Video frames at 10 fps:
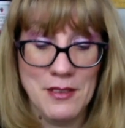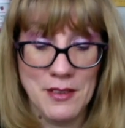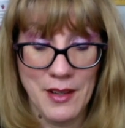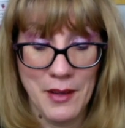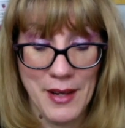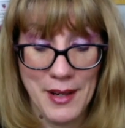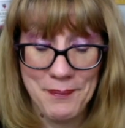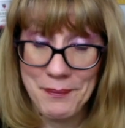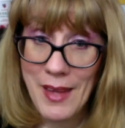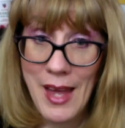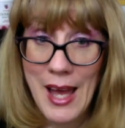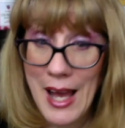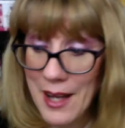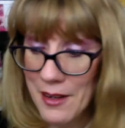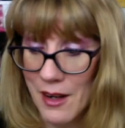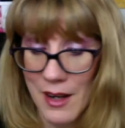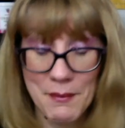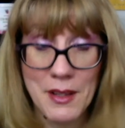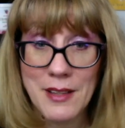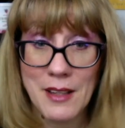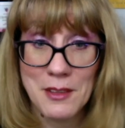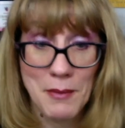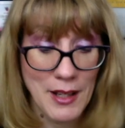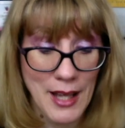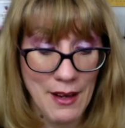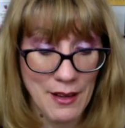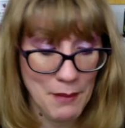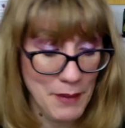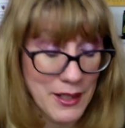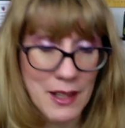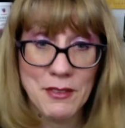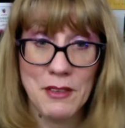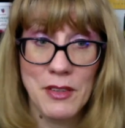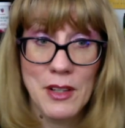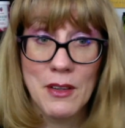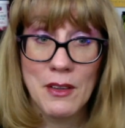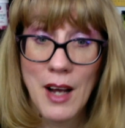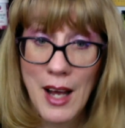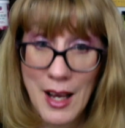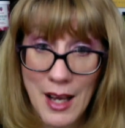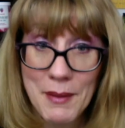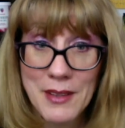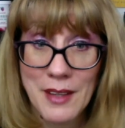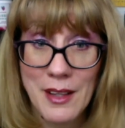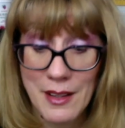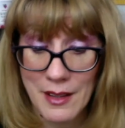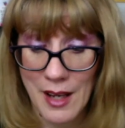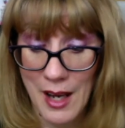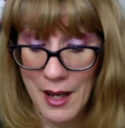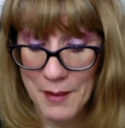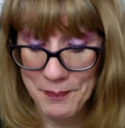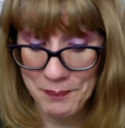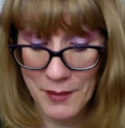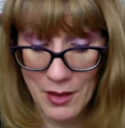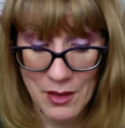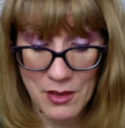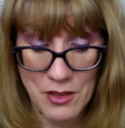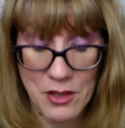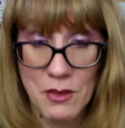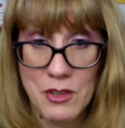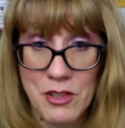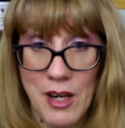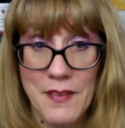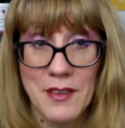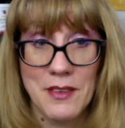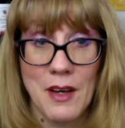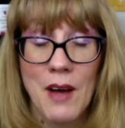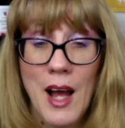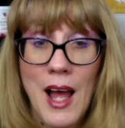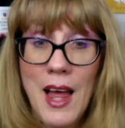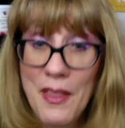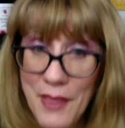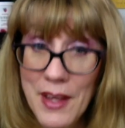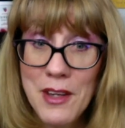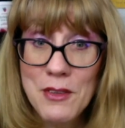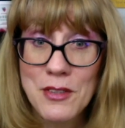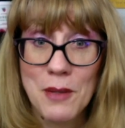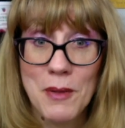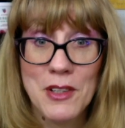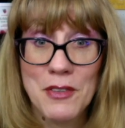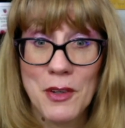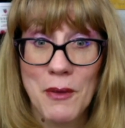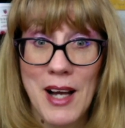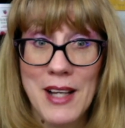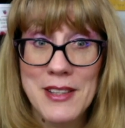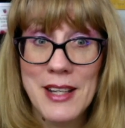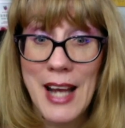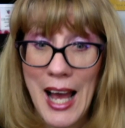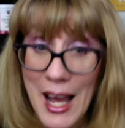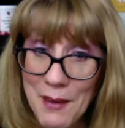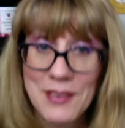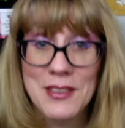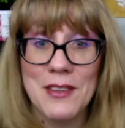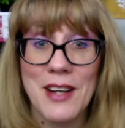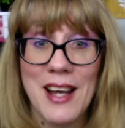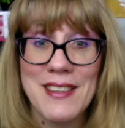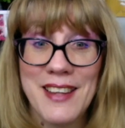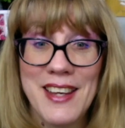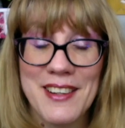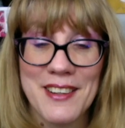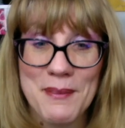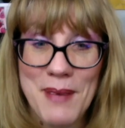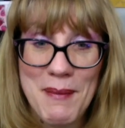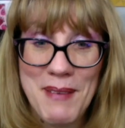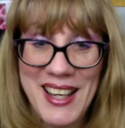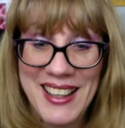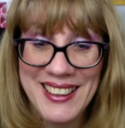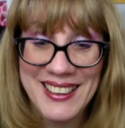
So anyway, I don't know. I'm going to test them all out. Might gift a few. I'm excited to try these, though. Thank you so much for watching. I will see you guys later. Bye-bye.